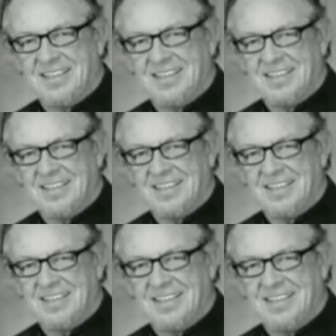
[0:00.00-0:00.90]

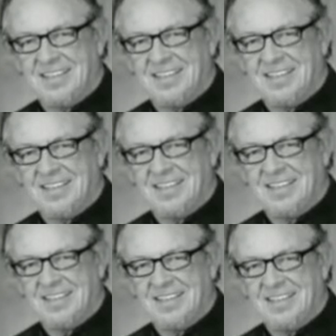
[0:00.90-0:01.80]

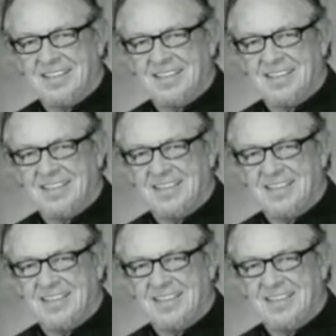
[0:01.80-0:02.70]

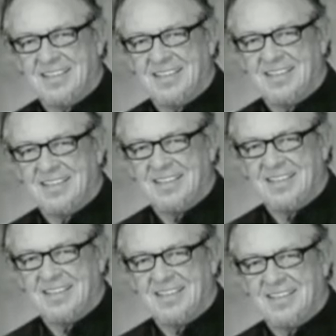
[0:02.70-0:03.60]

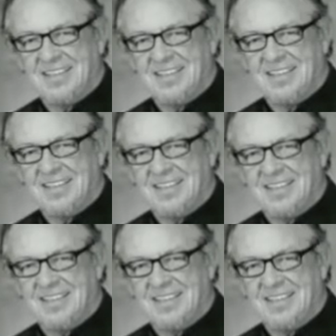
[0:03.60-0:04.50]

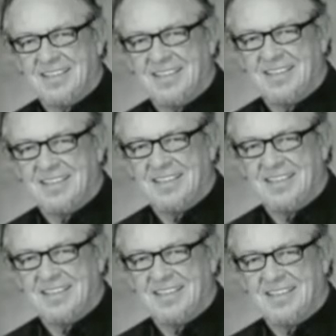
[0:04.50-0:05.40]

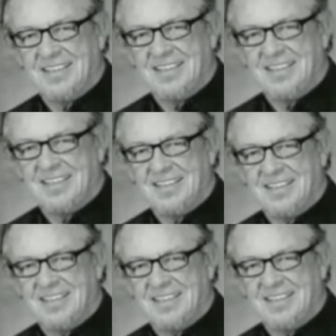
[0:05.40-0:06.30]

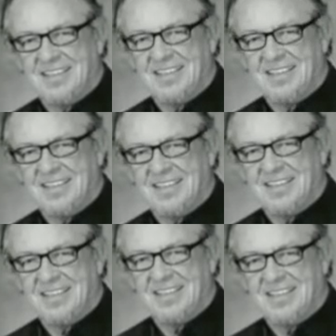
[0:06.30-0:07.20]

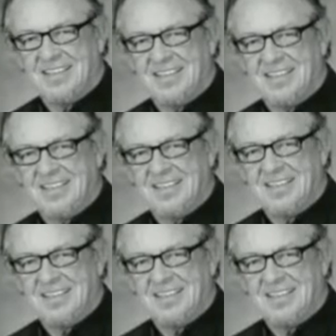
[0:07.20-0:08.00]
(silent)